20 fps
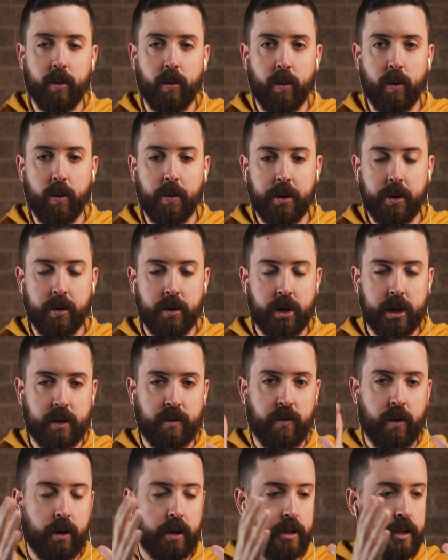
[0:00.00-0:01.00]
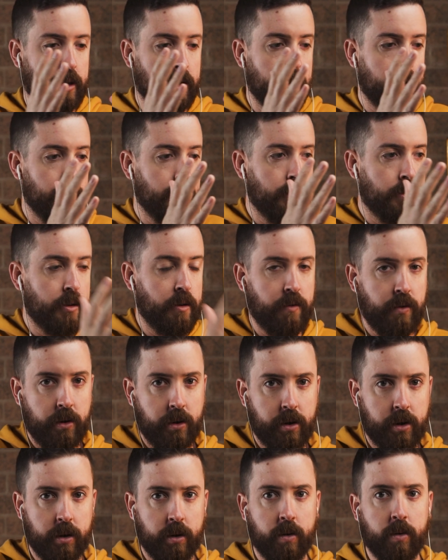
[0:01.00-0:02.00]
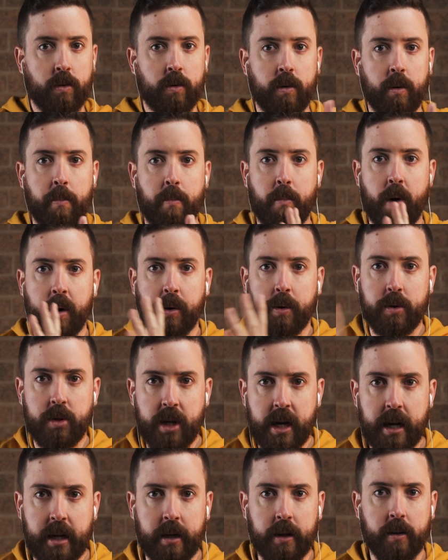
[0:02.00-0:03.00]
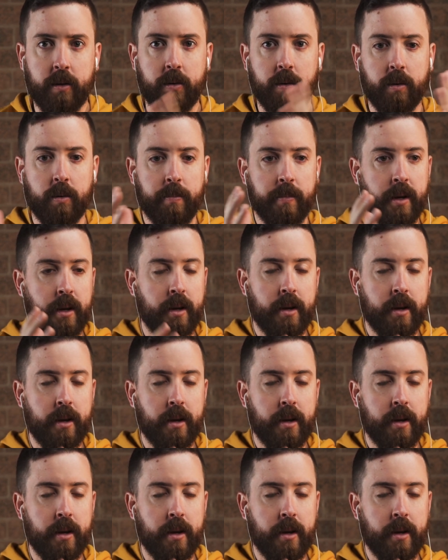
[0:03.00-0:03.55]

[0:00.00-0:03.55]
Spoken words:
or you're just focusing on the future, or Michael Janda, or